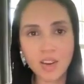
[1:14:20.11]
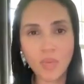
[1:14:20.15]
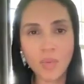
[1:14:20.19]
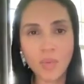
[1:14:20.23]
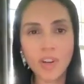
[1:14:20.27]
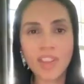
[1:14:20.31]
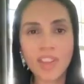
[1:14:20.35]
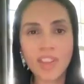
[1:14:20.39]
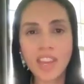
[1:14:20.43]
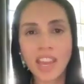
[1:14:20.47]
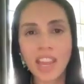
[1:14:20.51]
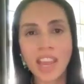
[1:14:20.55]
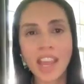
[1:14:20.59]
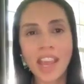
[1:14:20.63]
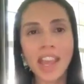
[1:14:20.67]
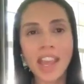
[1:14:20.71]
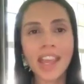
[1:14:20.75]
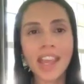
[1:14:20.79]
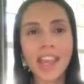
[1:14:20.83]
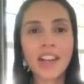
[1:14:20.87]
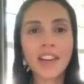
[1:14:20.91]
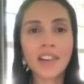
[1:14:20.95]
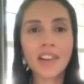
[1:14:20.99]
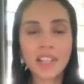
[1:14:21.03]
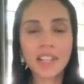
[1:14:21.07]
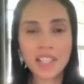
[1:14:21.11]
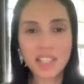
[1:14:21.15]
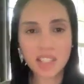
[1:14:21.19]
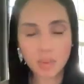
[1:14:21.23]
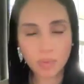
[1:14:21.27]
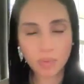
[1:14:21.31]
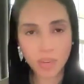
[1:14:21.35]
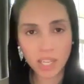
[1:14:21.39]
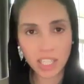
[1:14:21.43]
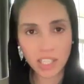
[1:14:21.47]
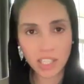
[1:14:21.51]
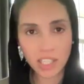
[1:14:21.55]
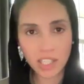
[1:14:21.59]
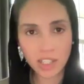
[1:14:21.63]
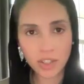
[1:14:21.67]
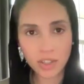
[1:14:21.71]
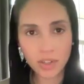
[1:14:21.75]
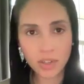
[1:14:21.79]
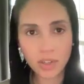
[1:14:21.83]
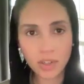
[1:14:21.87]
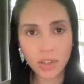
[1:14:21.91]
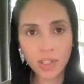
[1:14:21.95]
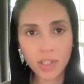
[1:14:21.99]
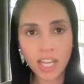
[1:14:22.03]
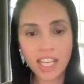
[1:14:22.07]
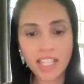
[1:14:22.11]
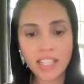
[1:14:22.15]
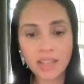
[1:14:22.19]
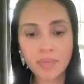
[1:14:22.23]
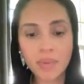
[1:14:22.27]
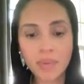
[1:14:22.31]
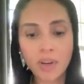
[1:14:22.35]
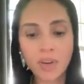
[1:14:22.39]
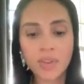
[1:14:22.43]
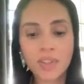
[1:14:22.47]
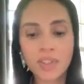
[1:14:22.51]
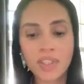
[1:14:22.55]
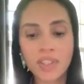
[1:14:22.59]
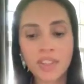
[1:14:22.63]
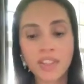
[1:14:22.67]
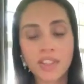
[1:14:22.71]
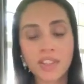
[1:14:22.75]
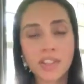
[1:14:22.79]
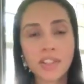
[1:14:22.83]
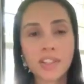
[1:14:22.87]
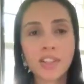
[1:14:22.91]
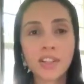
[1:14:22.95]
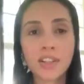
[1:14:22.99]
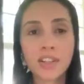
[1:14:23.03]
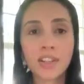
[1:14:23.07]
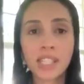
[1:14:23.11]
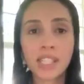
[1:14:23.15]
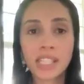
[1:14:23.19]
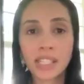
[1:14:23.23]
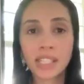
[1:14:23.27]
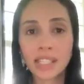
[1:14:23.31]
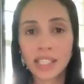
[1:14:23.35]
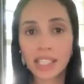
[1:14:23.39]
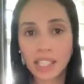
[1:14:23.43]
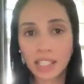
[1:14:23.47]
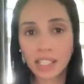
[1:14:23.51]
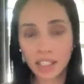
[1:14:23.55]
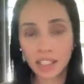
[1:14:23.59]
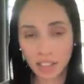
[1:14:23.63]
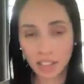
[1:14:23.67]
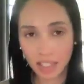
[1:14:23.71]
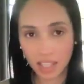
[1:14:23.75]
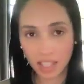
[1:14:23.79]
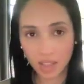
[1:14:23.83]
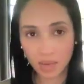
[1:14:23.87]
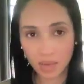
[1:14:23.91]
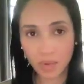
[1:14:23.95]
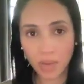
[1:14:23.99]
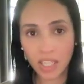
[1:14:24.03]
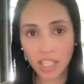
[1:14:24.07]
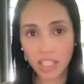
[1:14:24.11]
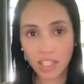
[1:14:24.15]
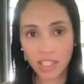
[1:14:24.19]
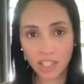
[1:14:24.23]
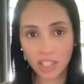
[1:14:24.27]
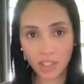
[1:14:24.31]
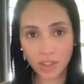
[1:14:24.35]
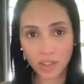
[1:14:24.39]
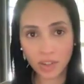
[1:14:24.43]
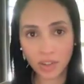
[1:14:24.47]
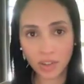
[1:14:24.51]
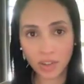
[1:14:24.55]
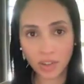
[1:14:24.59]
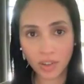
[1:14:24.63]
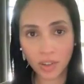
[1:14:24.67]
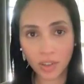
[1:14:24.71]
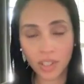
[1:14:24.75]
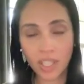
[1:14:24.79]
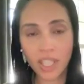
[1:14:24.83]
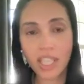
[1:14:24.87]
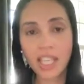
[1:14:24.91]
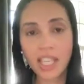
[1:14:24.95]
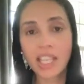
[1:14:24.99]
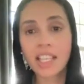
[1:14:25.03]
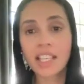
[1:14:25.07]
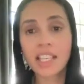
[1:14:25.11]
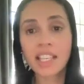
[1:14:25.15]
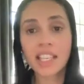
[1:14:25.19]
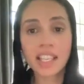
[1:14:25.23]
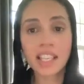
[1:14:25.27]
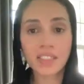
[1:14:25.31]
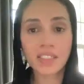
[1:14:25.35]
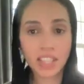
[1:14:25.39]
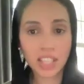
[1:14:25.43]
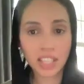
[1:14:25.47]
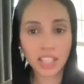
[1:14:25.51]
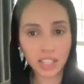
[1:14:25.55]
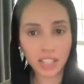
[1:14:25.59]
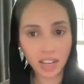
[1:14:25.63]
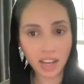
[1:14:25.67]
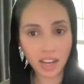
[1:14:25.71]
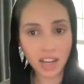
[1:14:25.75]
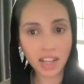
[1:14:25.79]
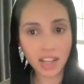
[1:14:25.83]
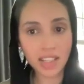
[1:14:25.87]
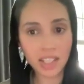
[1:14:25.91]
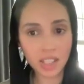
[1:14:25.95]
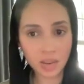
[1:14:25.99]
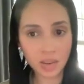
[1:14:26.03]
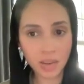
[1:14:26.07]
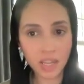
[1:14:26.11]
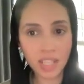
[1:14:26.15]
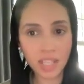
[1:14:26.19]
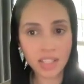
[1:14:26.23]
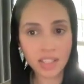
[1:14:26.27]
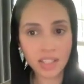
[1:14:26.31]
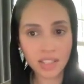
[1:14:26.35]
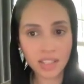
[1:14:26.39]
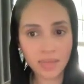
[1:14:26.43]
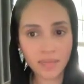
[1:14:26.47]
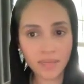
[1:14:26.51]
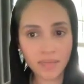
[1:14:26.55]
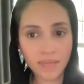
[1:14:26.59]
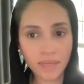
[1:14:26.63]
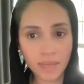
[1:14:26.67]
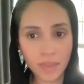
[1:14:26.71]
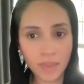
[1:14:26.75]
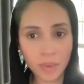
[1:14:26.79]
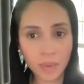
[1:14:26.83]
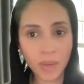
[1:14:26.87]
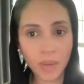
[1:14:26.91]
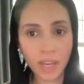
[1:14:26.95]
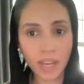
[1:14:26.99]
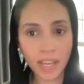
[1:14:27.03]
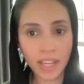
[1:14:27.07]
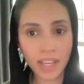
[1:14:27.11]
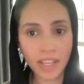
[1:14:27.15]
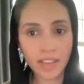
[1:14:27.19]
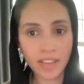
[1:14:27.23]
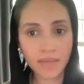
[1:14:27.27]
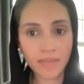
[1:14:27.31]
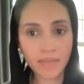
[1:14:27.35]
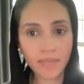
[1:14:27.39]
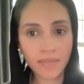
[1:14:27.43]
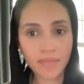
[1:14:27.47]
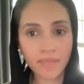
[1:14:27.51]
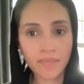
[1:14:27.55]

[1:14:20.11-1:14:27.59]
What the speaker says: where the anger is the one in control, as opposed to the sturdy leader is the one in control, giving a consequence. Okay.